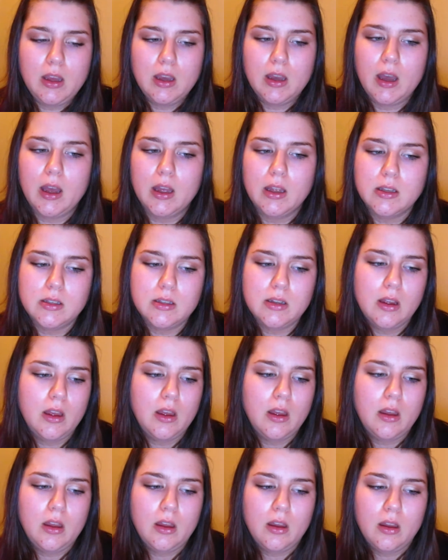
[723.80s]
He has
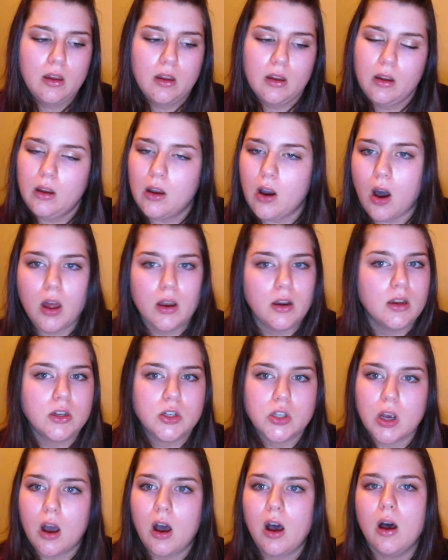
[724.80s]
gotten a
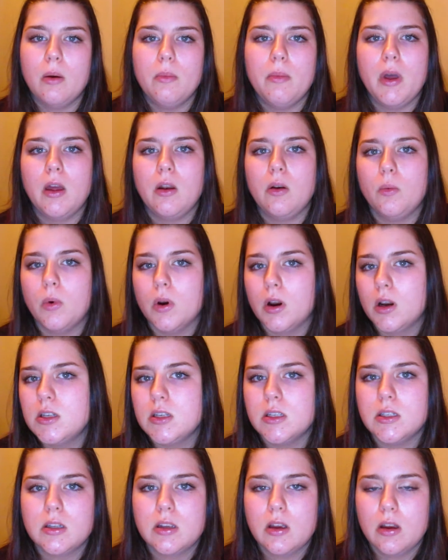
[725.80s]
job and worked
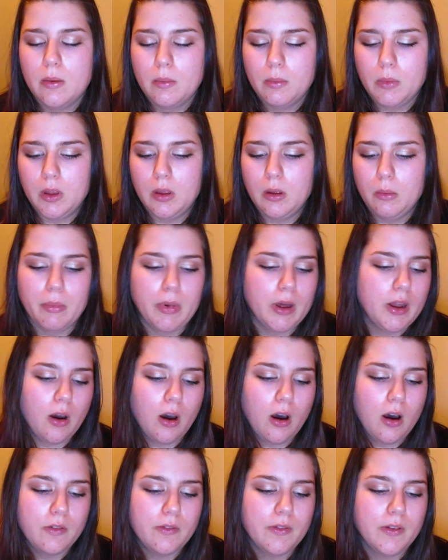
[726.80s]
his little butt
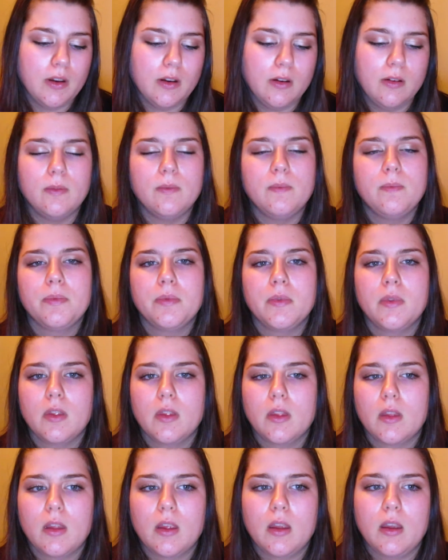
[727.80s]
off, and
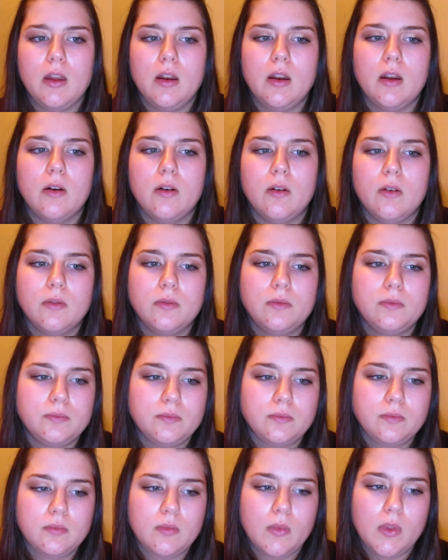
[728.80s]
you know,
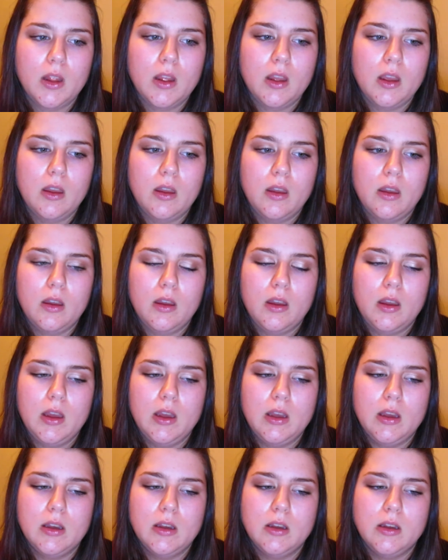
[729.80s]

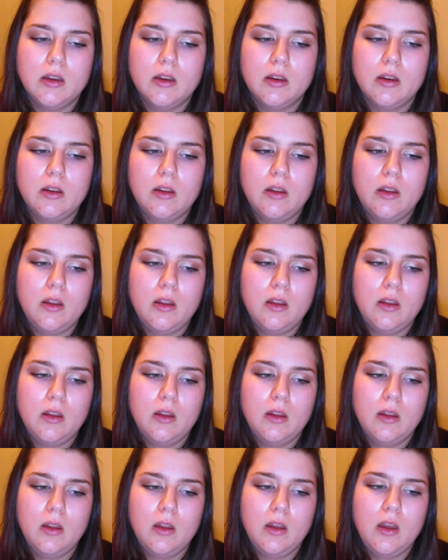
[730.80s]
he
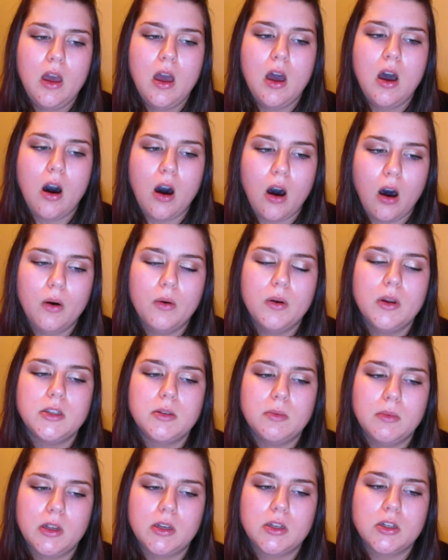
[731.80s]

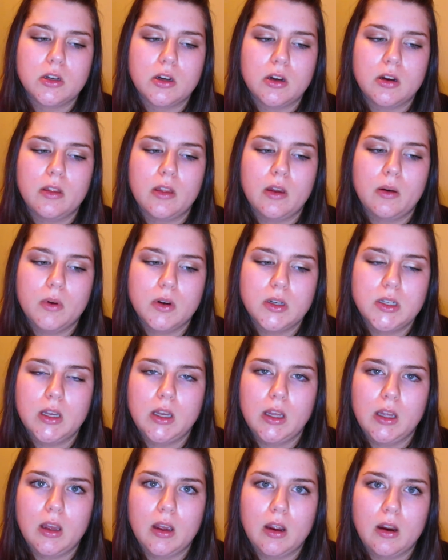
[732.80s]
always makes sure that we're taken
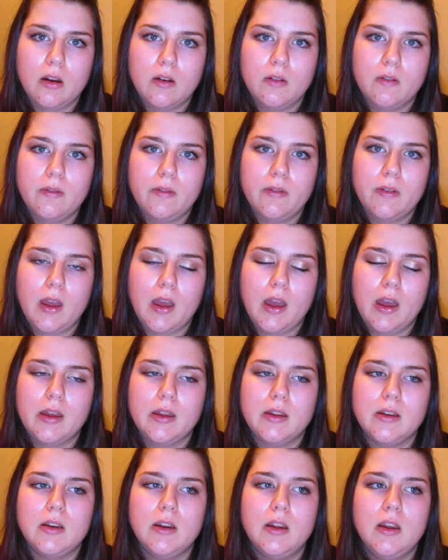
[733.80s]
care of,
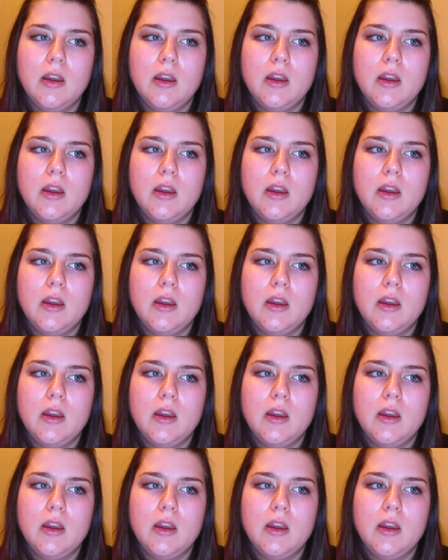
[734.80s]
and